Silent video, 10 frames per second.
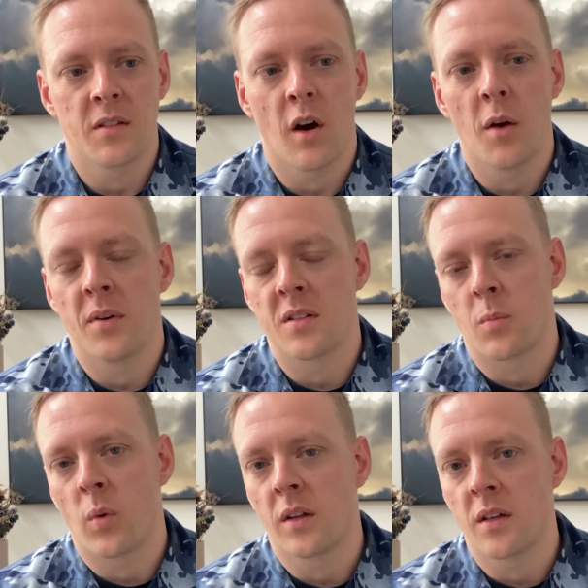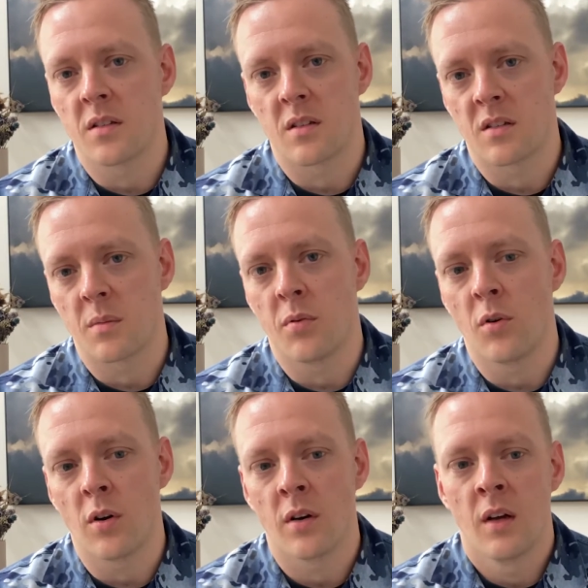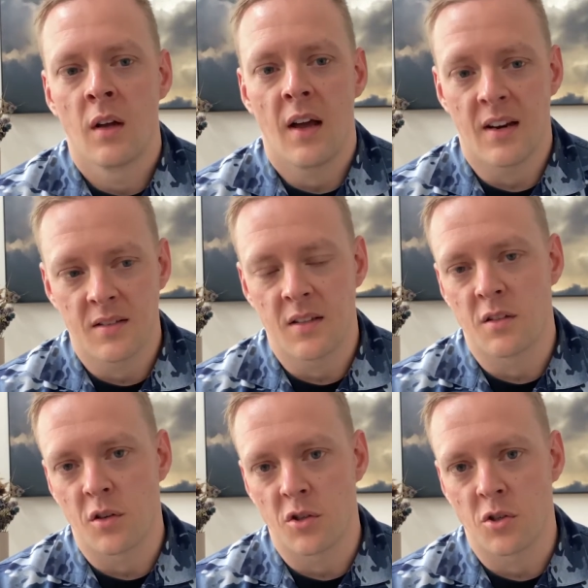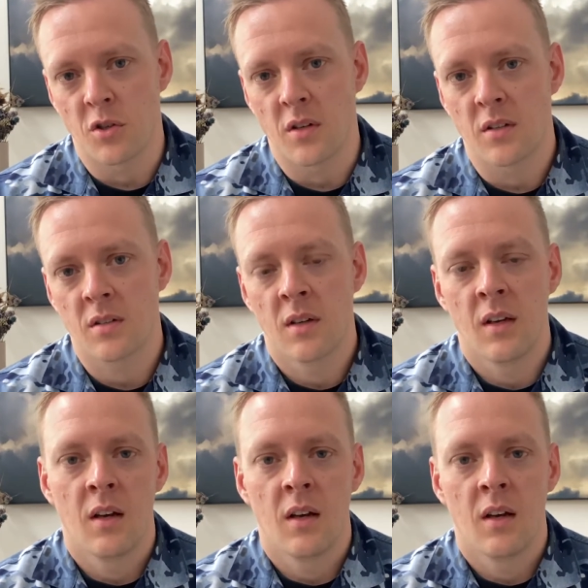her openness and willingness to support and assist her students.